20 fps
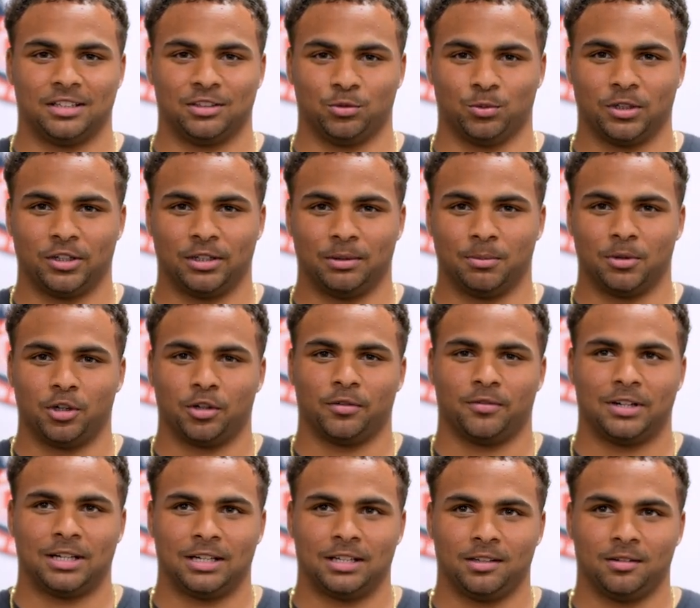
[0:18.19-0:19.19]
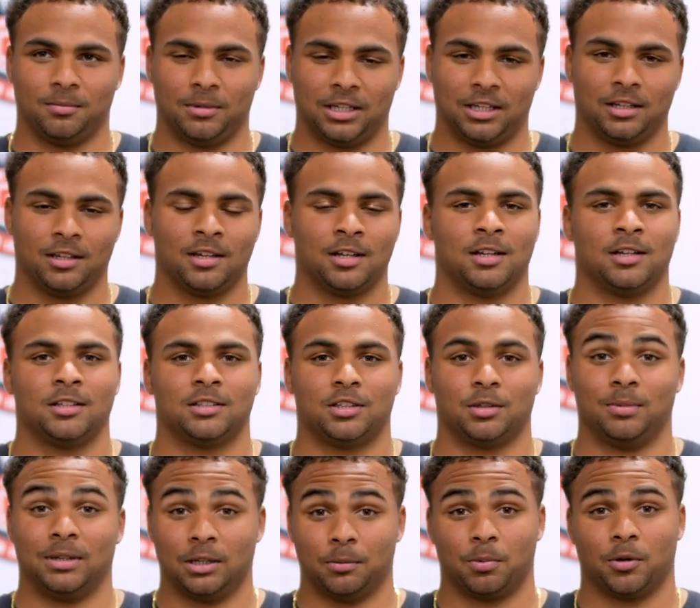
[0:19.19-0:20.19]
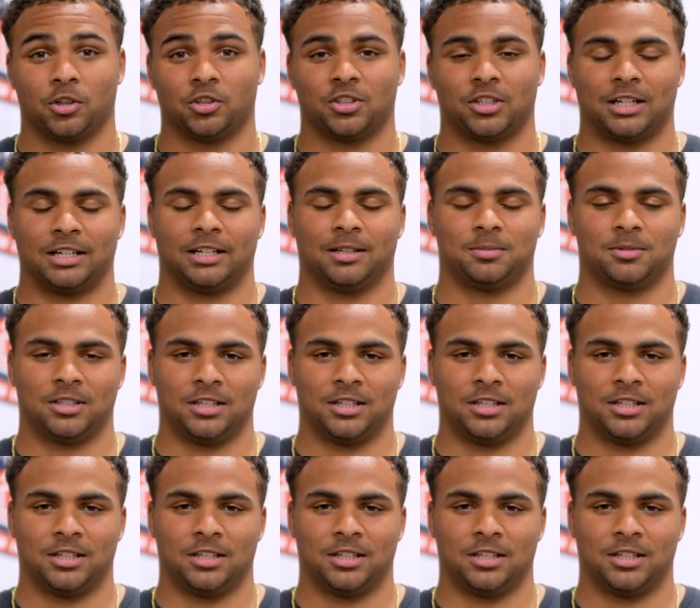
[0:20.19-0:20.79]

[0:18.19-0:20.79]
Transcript: has really motivated me to be the person I am